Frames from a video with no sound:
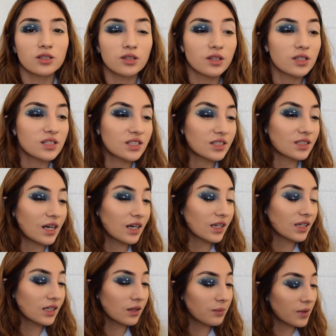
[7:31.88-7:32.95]
so this is kind of
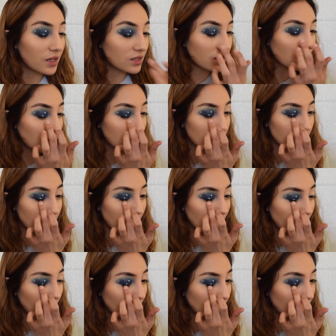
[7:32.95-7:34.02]
getting messy because
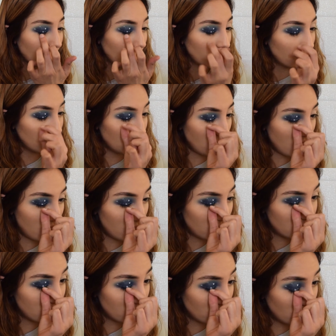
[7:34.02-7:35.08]
my hooded eyes,
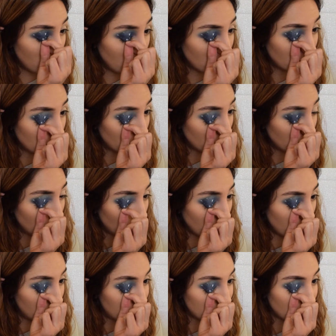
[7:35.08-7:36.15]
so like the
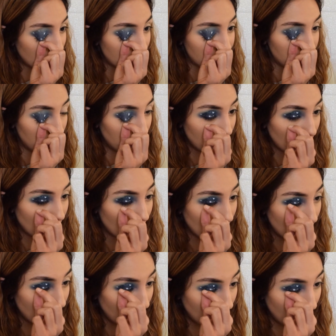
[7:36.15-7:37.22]
white is like
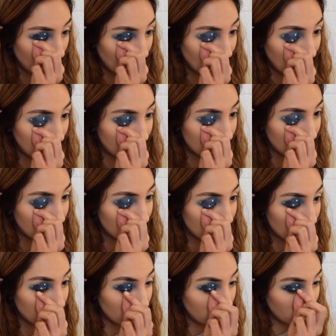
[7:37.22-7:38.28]
smearing against each
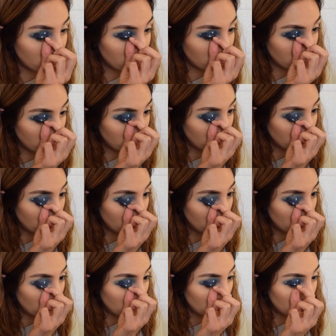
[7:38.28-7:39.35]
other.
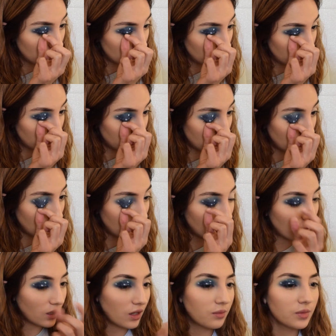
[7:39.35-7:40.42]
But
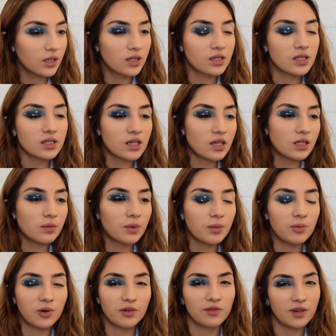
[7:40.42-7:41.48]
like, I mean, it doesn't have to be
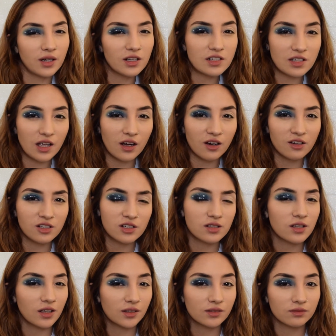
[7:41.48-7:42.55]
perfect because they are just
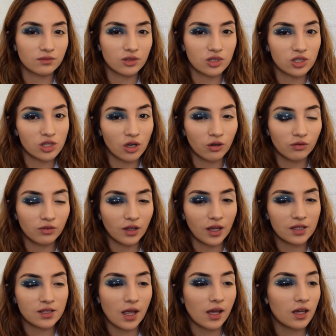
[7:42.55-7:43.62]
like
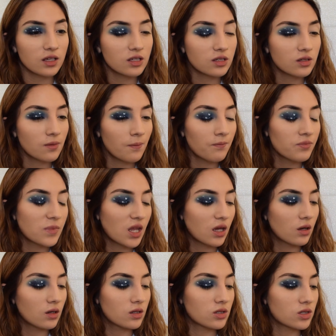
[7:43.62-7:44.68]
snowflakes, I guess.
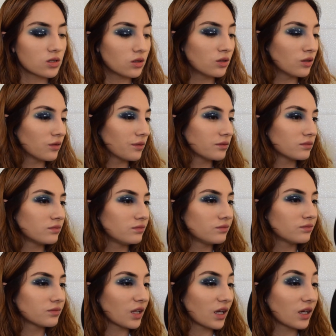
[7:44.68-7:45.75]
So
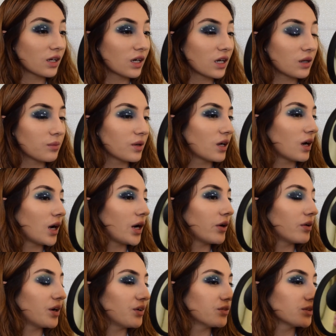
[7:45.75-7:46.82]
they could kind of be a
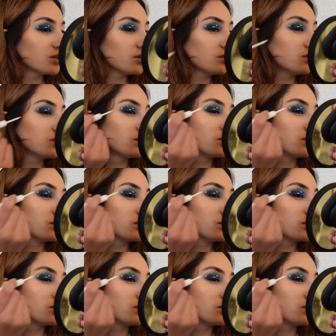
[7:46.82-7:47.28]
however.